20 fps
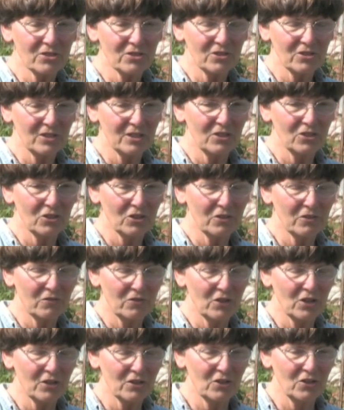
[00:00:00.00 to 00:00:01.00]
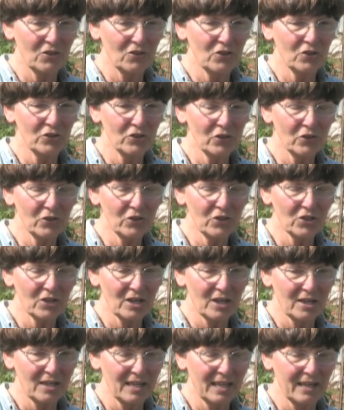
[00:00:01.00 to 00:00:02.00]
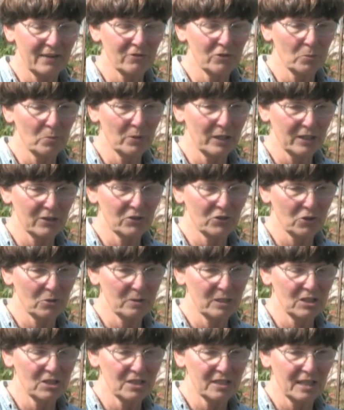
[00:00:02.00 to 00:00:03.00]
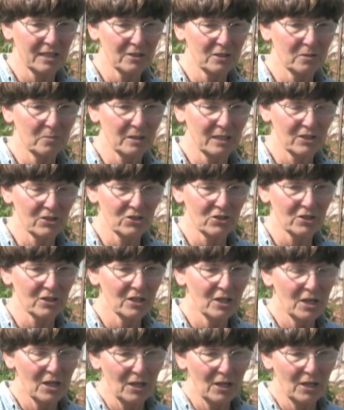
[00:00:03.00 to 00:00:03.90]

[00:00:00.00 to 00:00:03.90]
if you know you're going to have to pick so much salad mix or